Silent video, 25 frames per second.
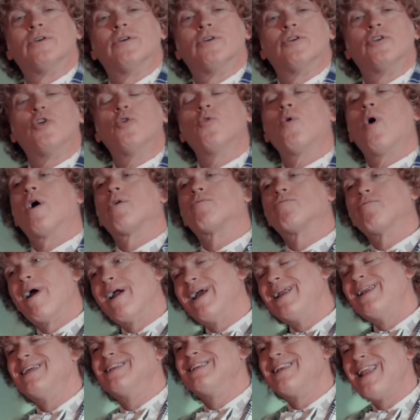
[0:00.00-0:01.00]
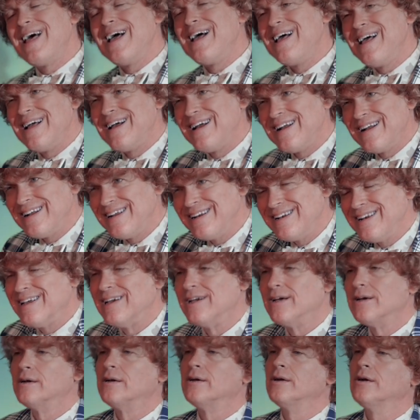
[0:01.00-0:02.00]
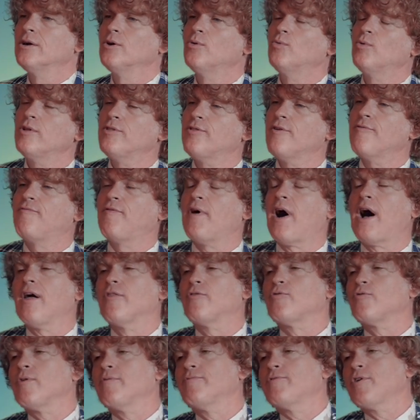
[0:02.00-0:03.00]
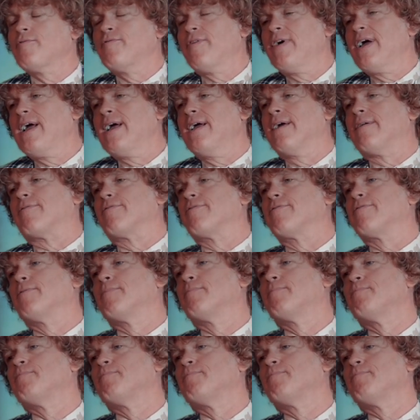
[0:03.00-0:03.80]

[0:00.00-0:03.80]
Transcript: you are right in line with the father of your faith